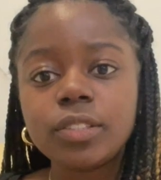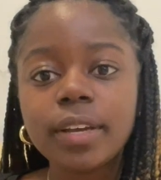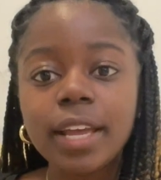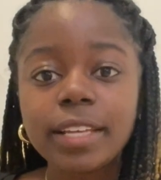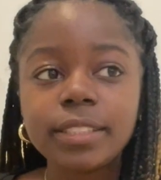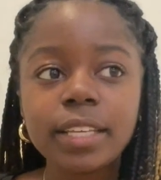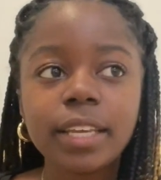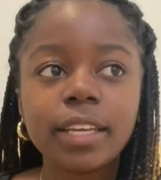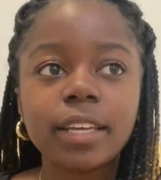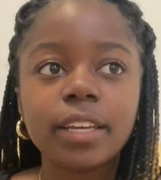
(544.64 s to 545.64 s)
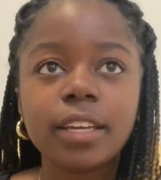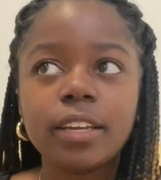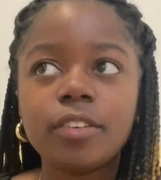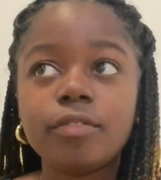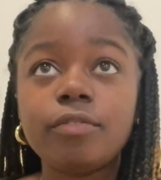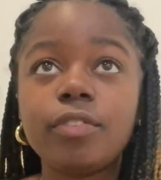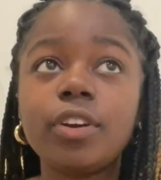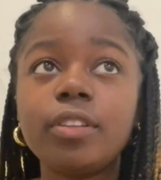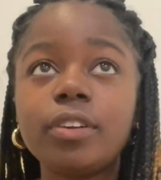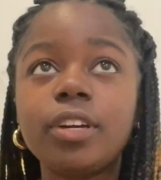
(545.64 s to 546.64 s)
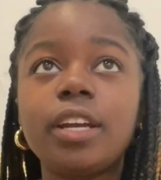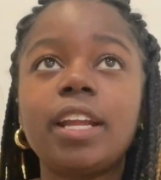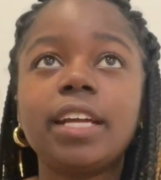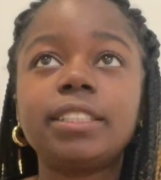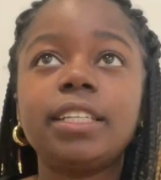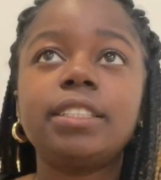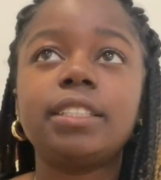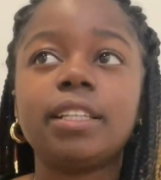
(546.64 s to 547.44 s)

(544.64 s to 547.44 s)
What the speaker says: I guess like further connecting to